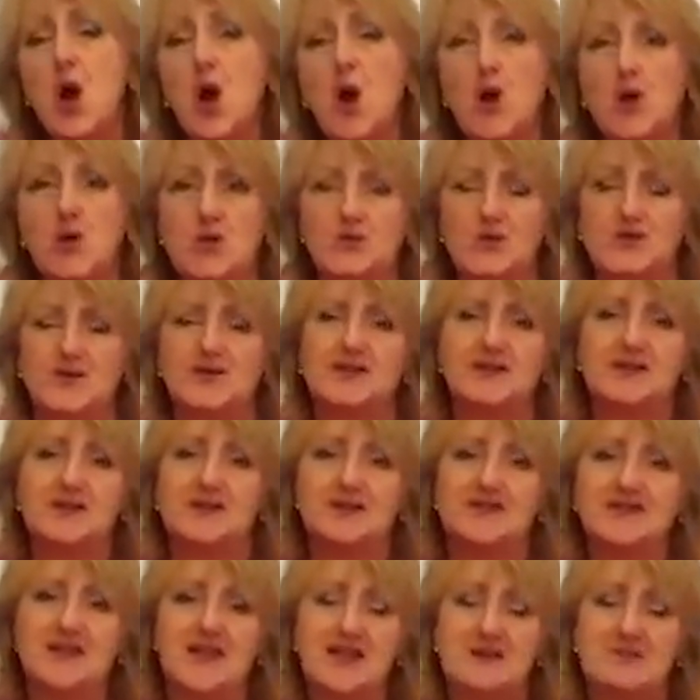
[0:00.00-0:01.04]

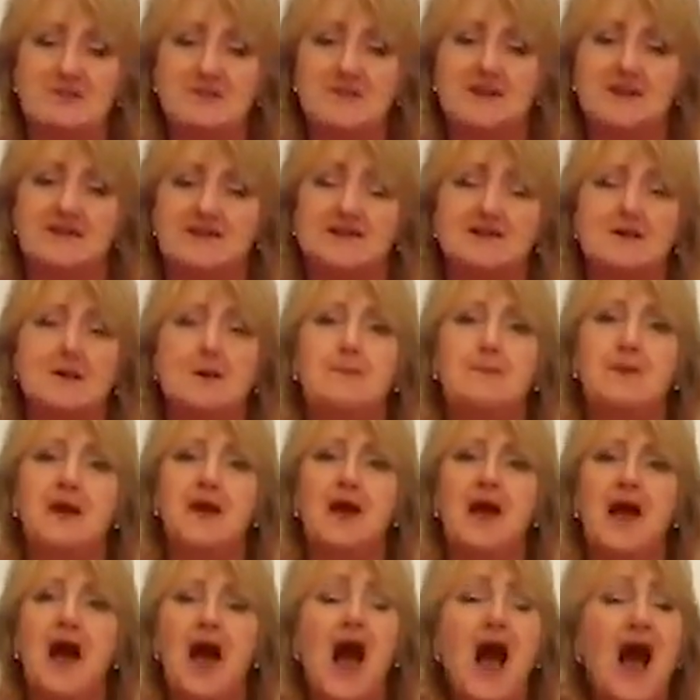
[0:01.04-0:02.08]
no, said
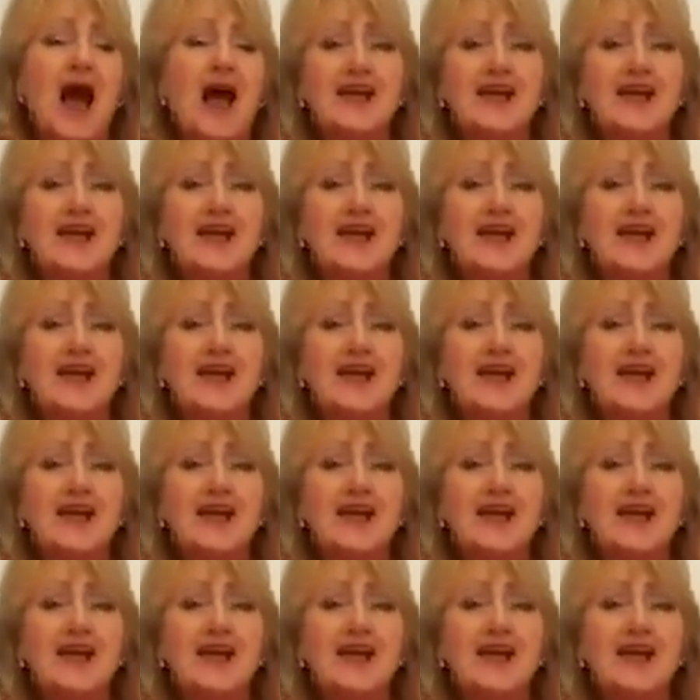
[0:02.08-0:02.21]
Mr.